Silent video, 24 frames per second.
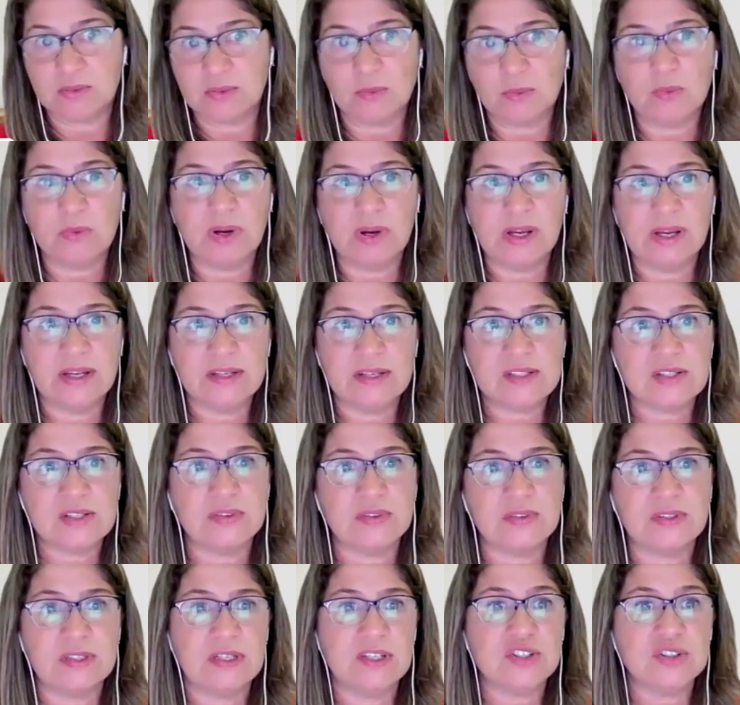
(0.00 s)
What
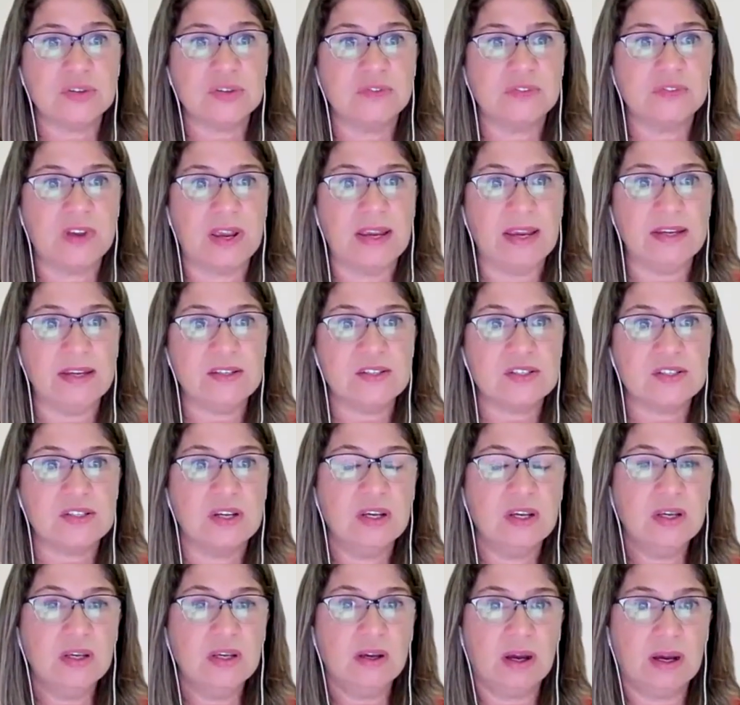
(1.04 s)
the initial phase
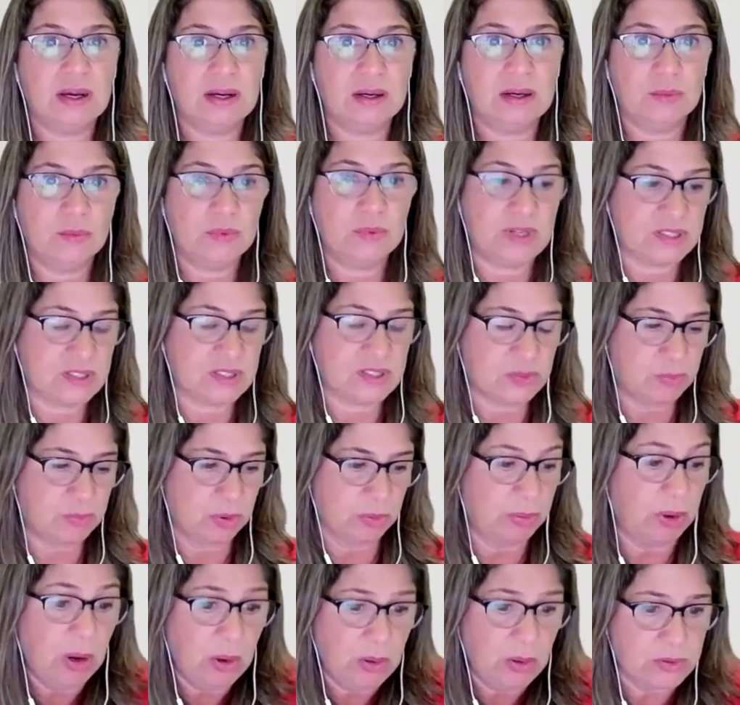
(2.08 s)
was
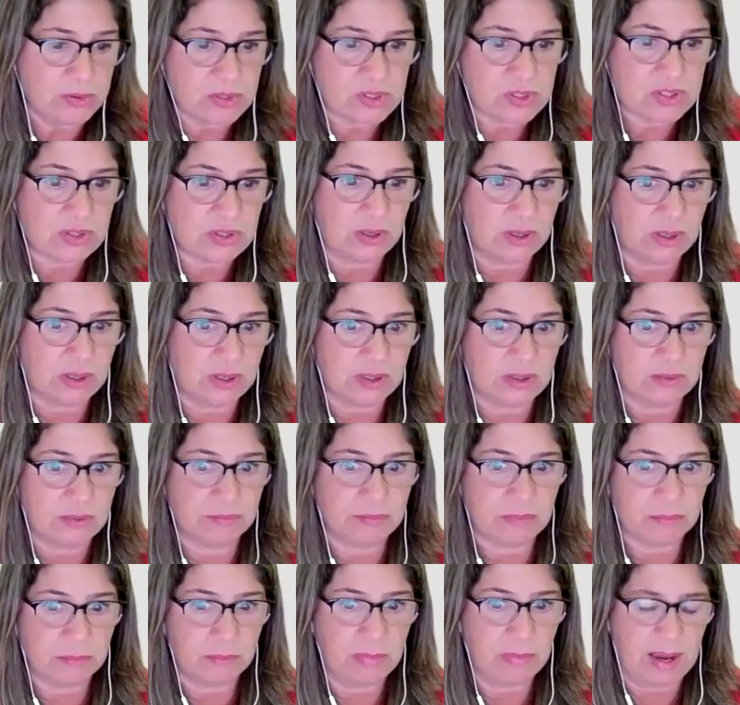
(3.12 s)
proposed
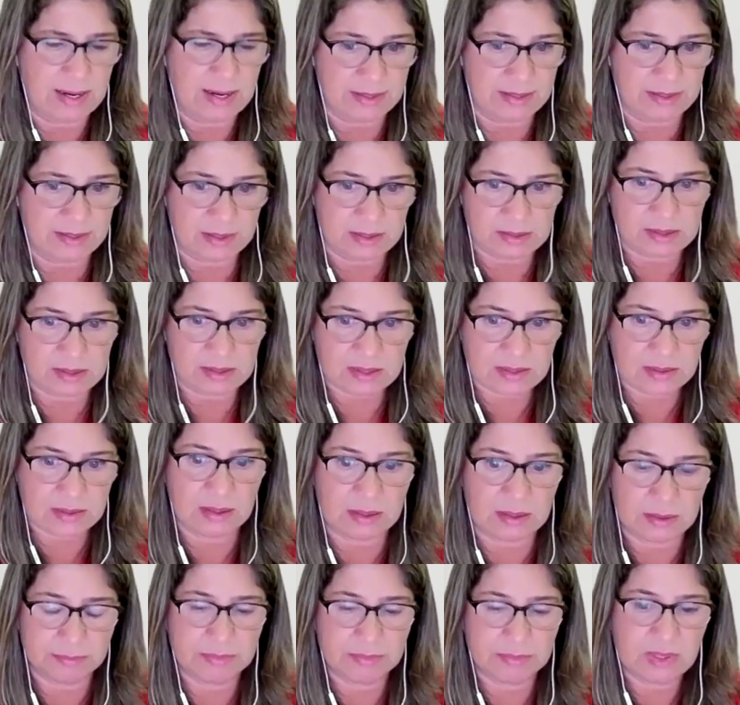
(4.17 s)
by this
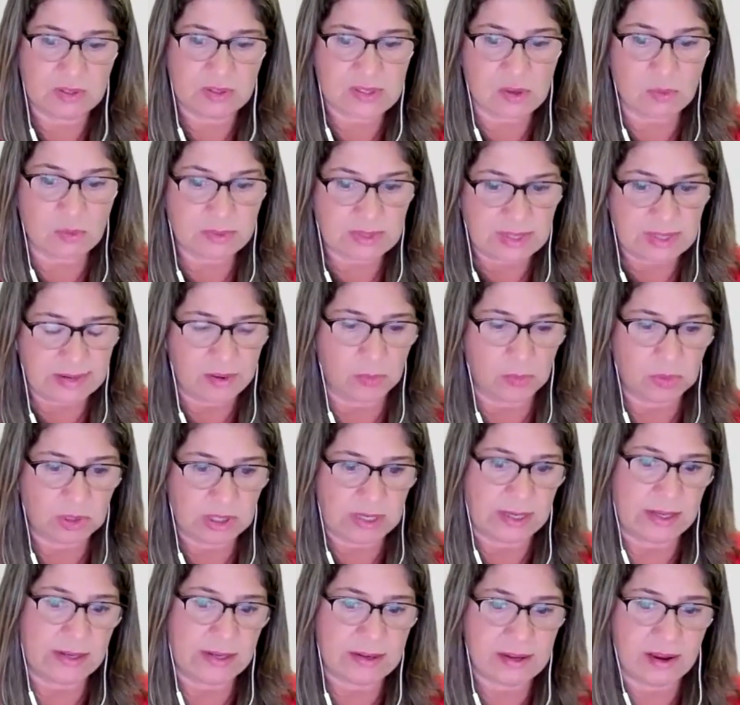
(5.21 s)
consulting
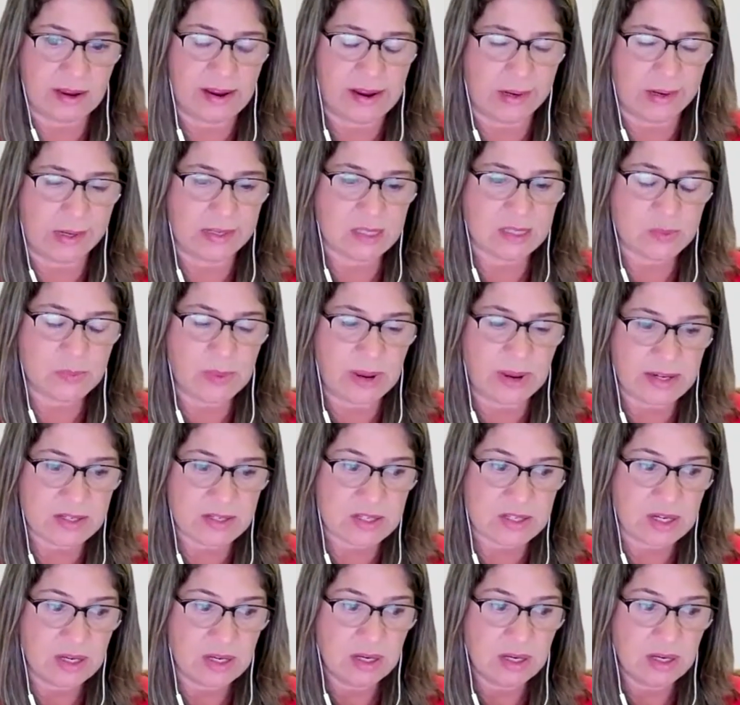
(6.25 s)
company in the AI space